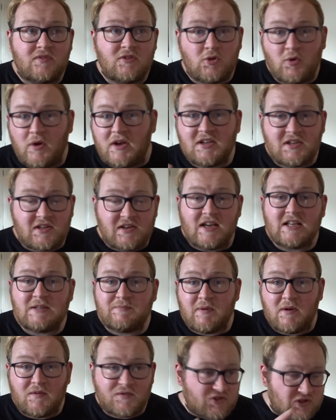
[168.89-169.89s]
to a
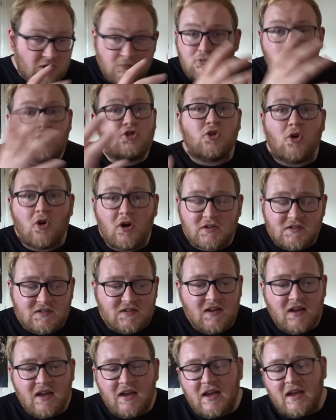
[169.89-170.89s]
crisp of some
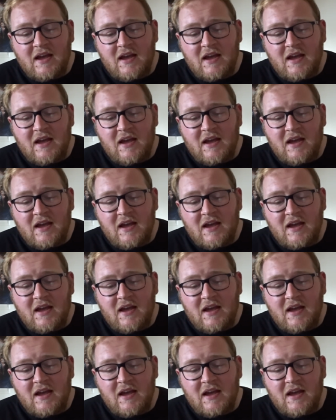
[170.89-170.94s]
sort.